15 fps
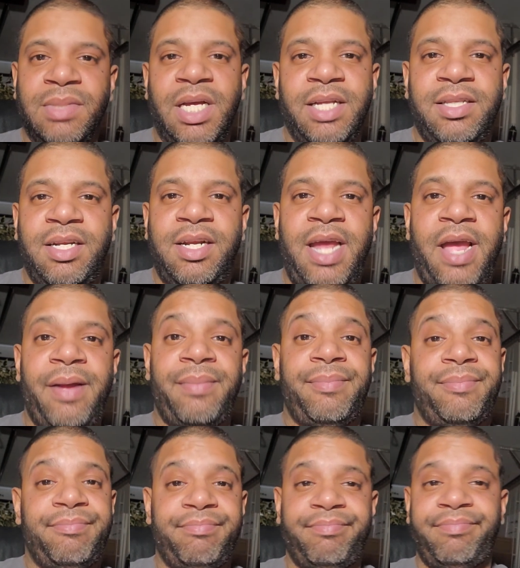Other than that,
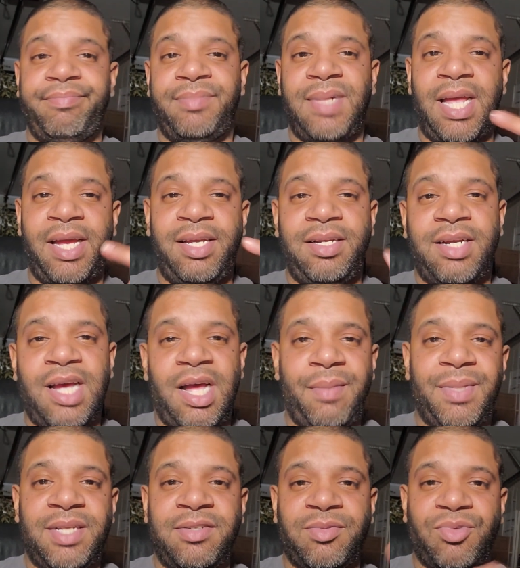like,
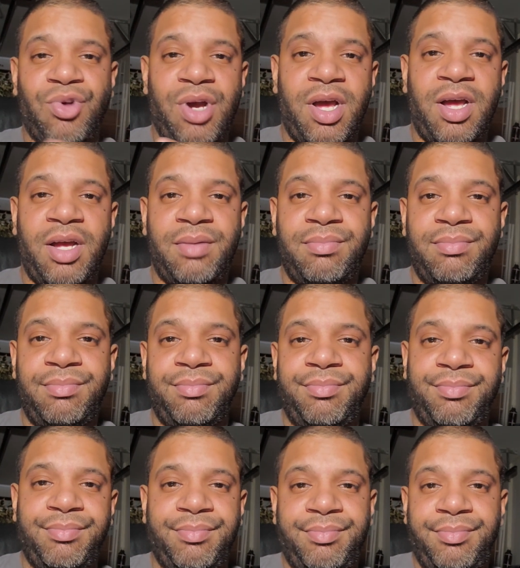comment, subscribe.
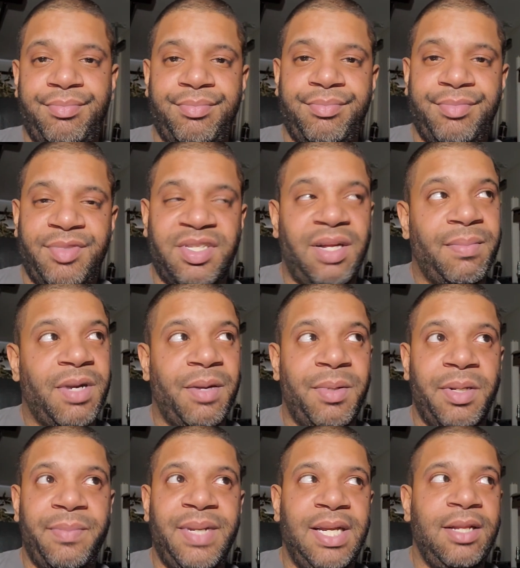Some come
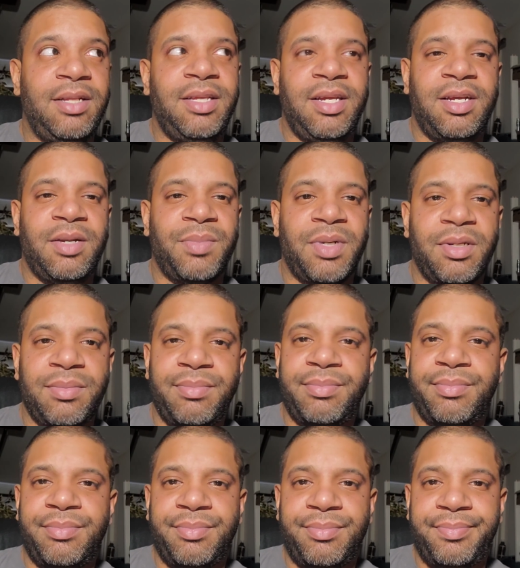up, anything come up.
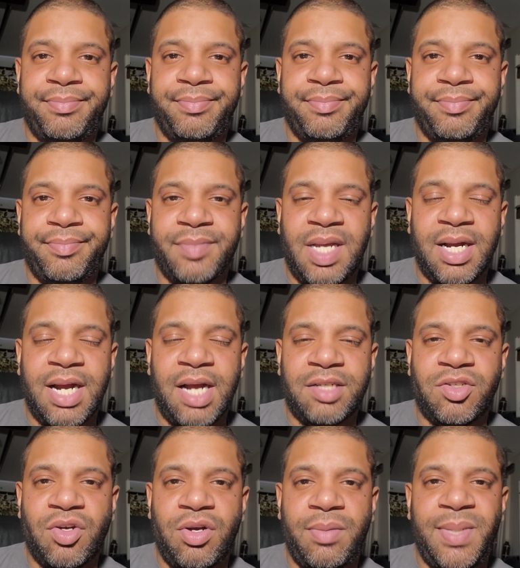I got
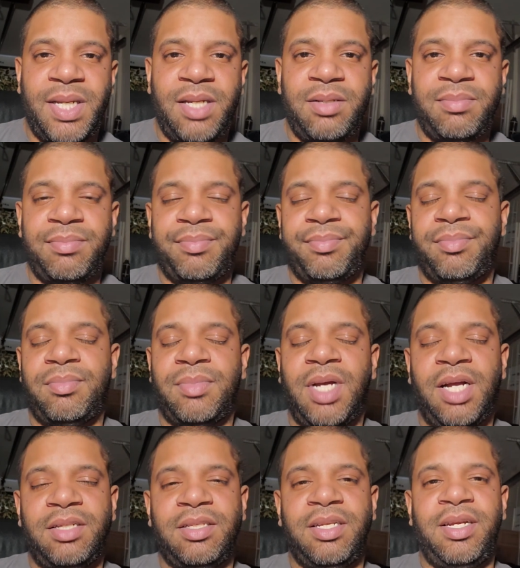y'all, man.
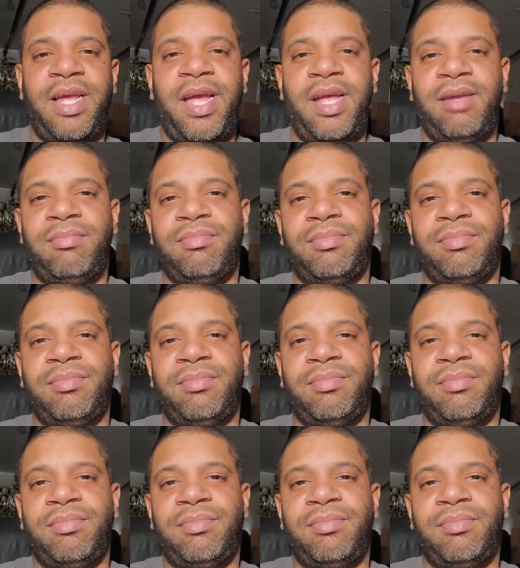Other than that,